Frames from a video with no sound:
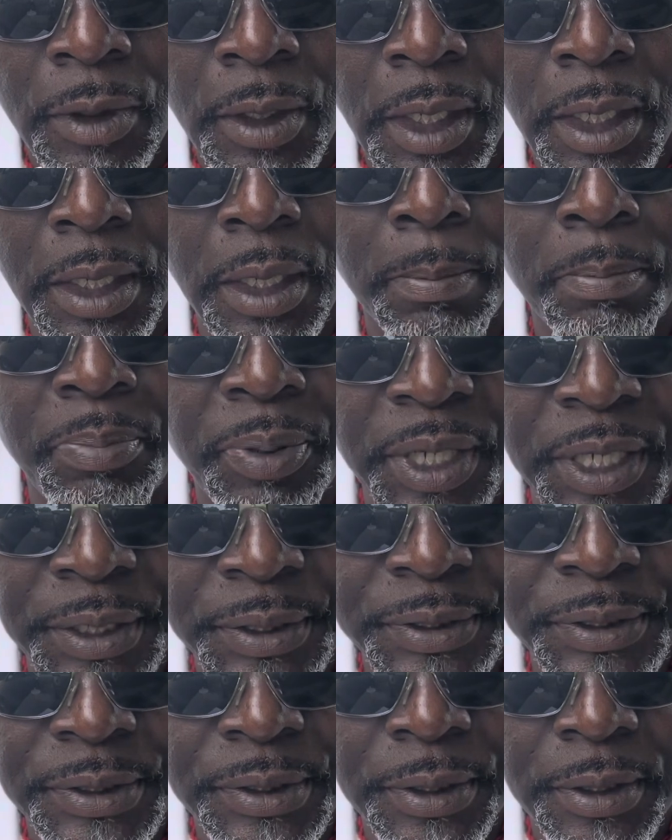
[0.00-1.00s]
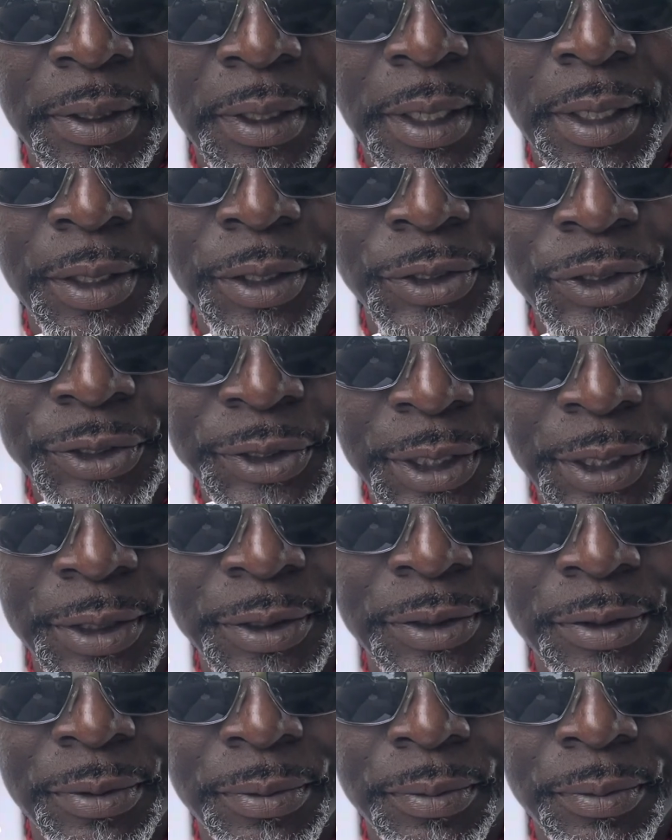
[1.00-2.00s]
and a beast in the
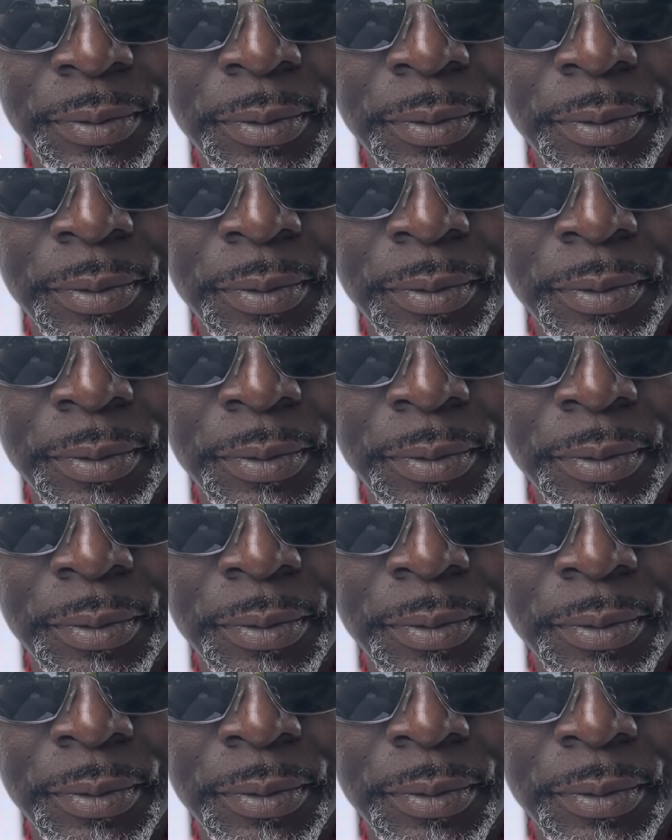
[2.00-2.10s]
sheets.